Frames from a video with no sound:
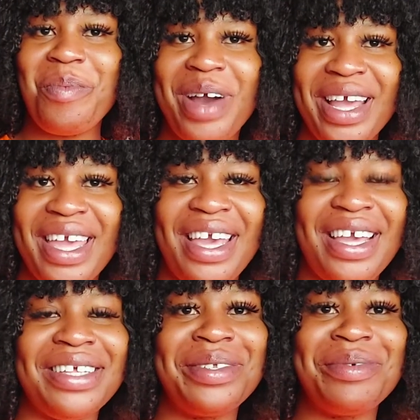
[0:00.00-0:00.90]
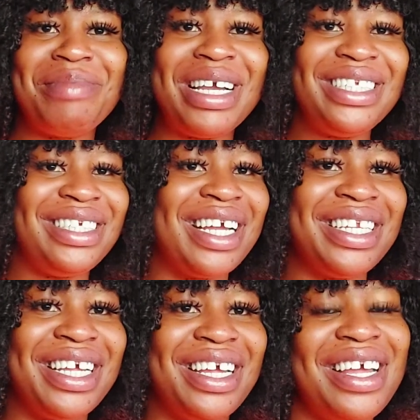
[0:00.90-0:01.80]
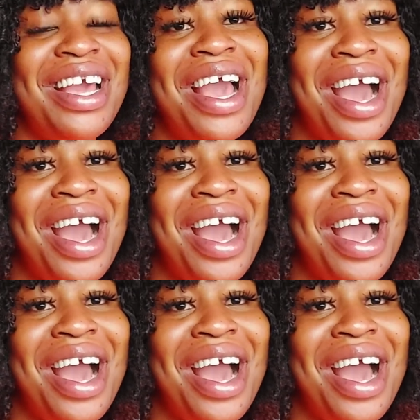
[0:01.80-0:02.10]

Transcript: back again to my channel.